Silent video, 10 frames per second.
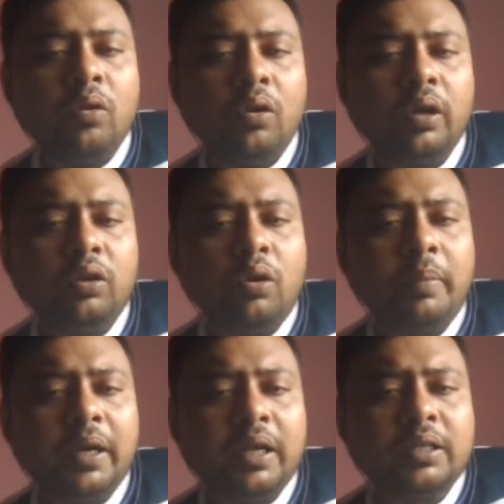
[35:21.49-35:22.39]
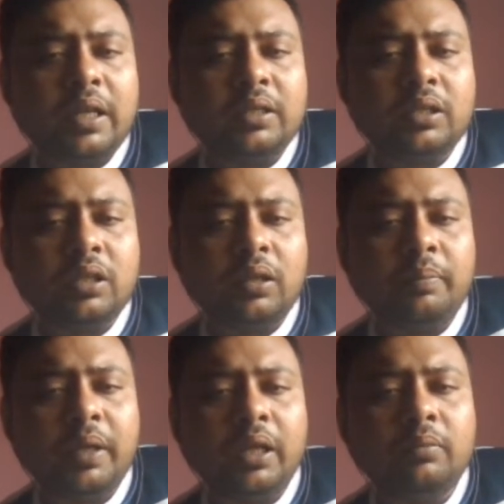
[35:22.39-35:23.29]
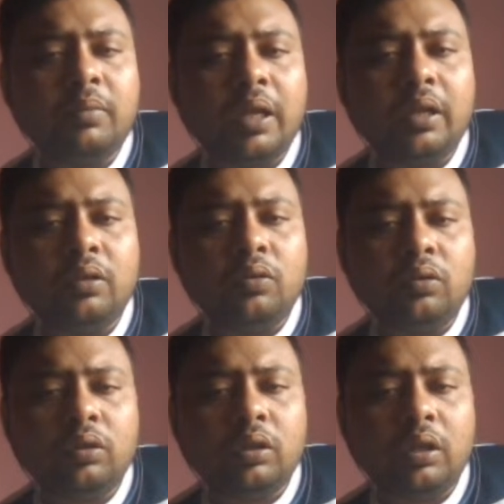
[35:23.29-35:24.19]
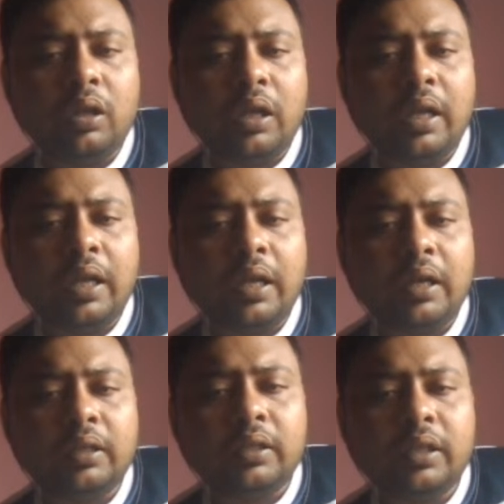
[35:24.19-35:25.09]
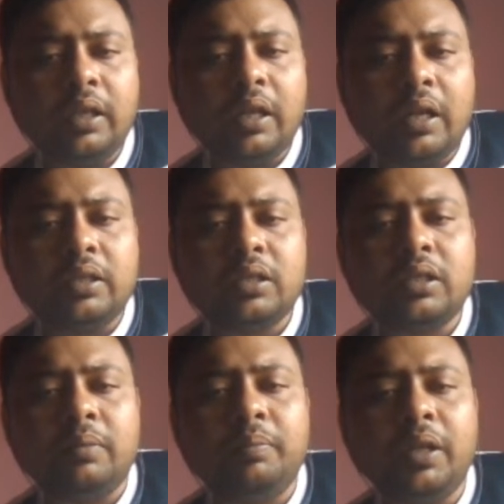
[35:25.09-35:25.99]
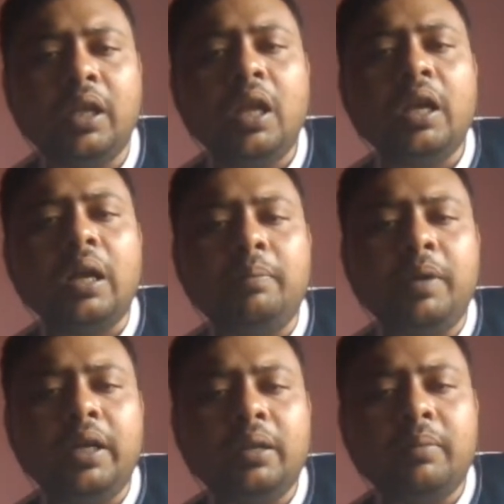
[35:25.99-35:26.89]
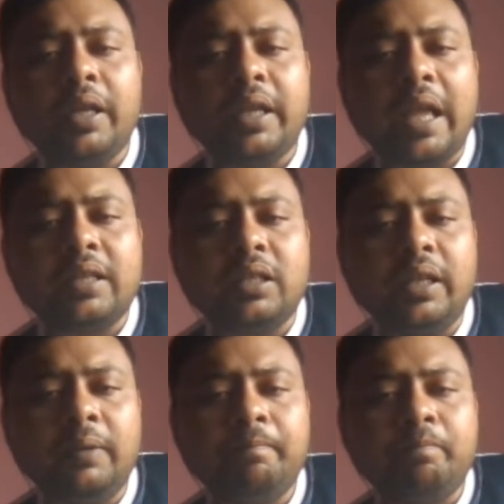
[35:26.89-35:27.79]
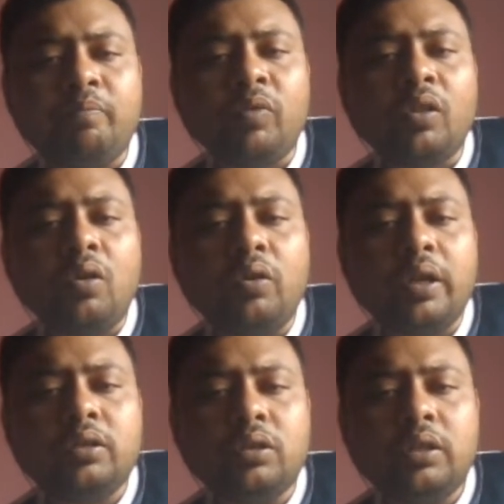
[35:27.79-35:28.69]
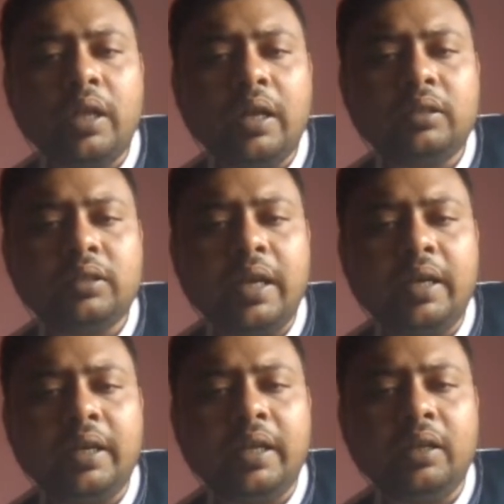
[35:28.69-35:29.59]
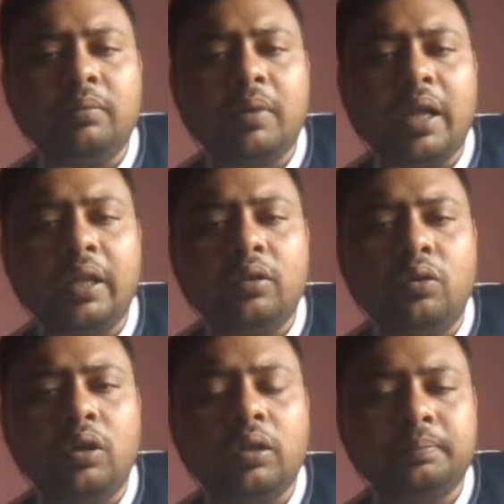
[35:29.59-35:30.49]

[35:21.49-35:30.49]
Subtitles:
So no matter, I just bring my rook and here I just need to completing my castling. Okay, so they are threatening my rook.